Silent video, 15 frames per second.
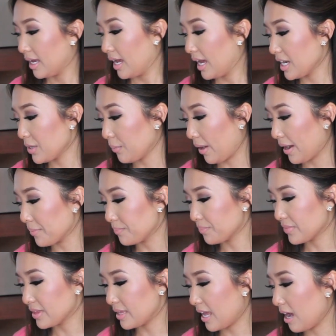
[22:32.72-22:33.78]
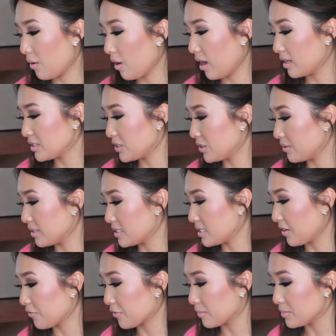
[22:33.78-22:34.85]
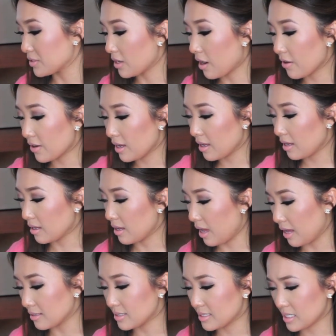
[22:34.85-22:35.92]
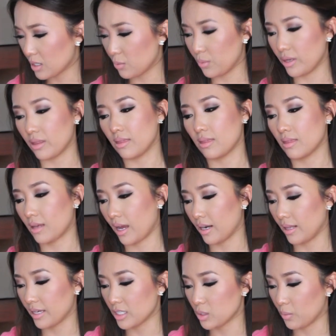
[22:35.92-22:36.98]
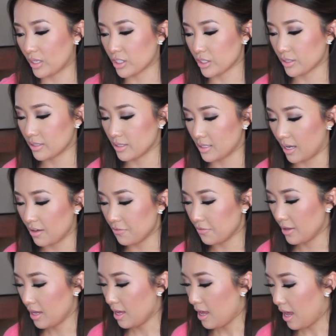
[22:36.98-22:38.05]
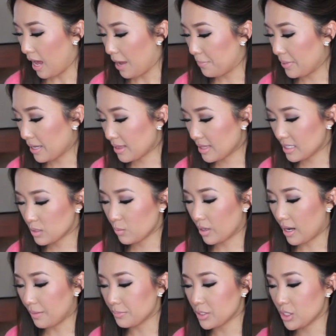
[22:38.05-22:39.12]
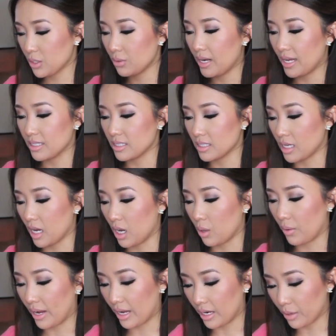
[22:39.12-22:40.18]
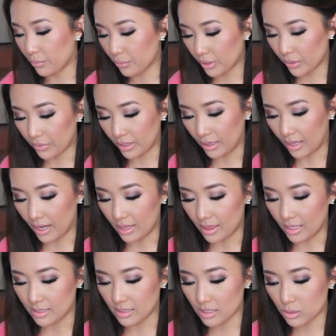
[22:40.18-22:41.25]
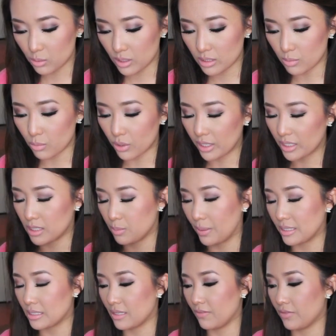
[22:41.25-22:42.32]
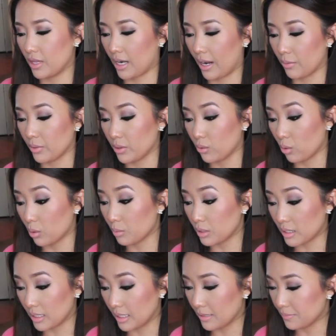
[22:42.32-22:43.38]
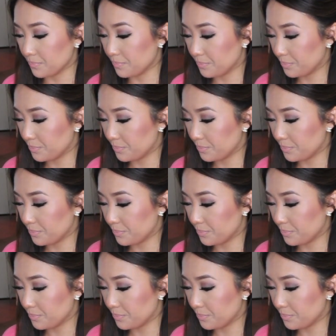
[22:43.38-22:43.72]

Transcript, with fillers: Anyway, now on to the stuff from Zara. I'll stick with kind of like sweatshirt stuff. I picked this one up two days ago and I really, really like this. This was more expensive than I would normally